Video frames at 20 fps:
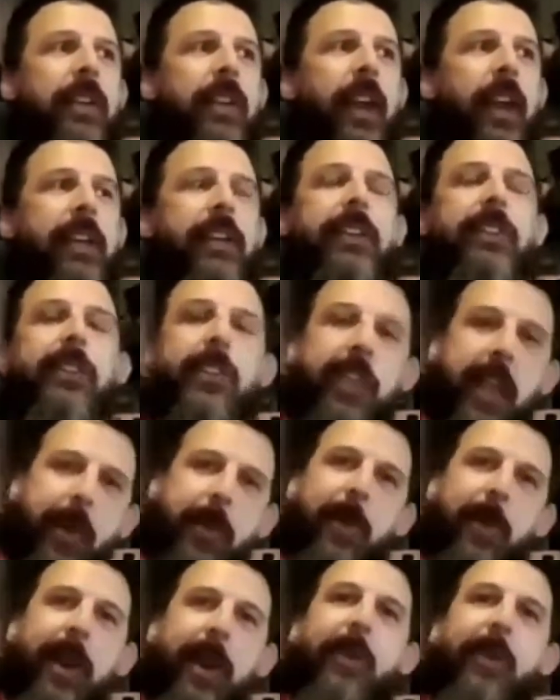I could say
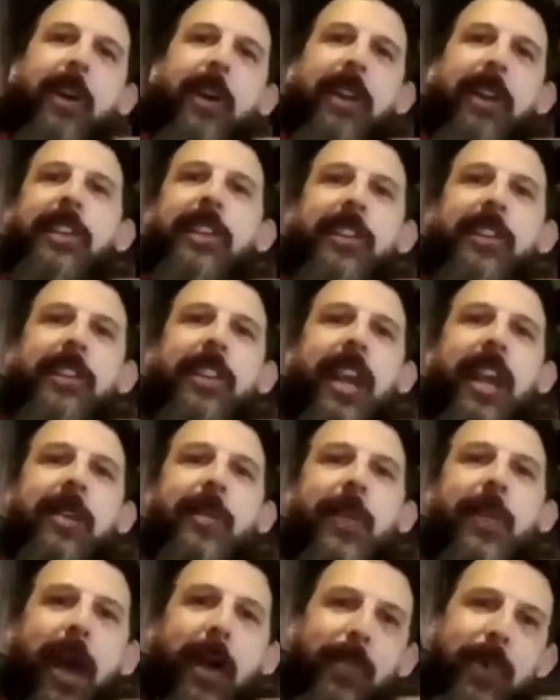what I wanted to say
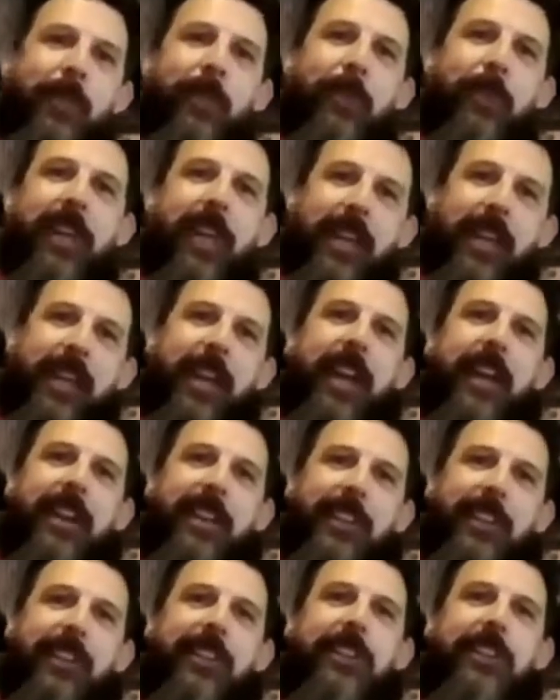without people getting kind
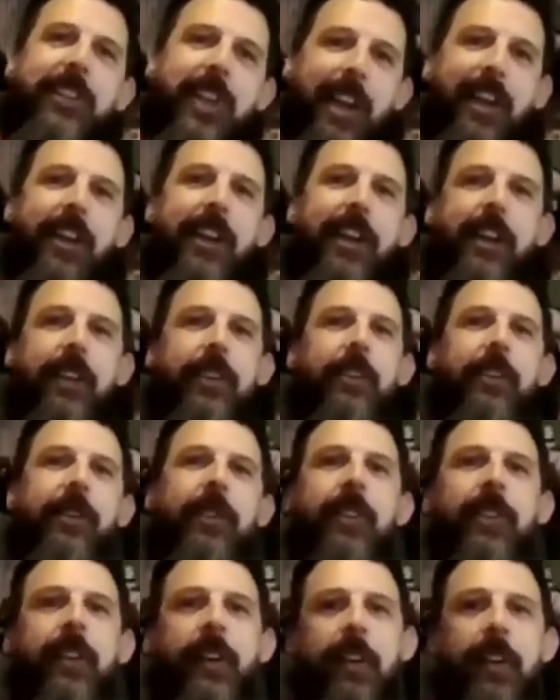of stuck on
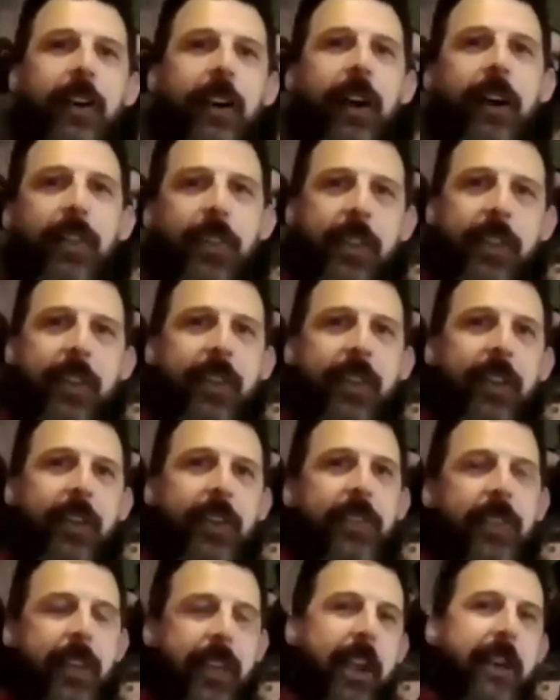
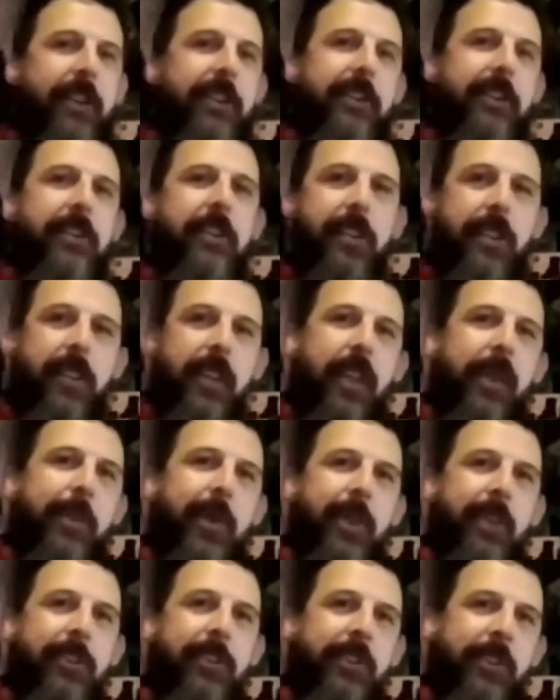the character and the
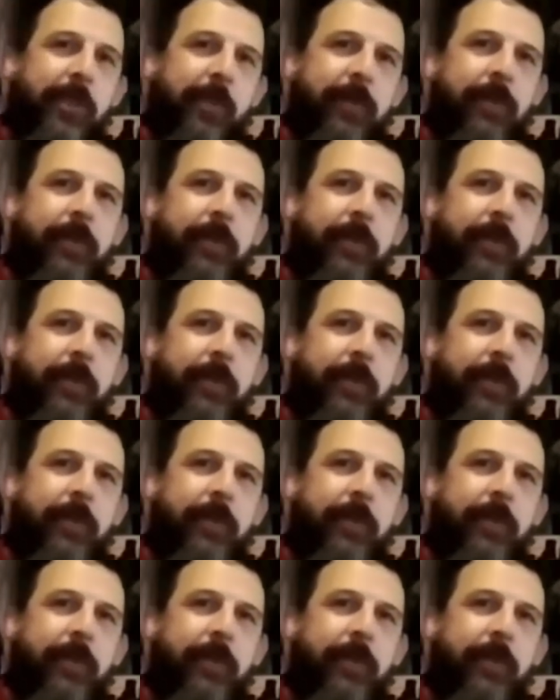image.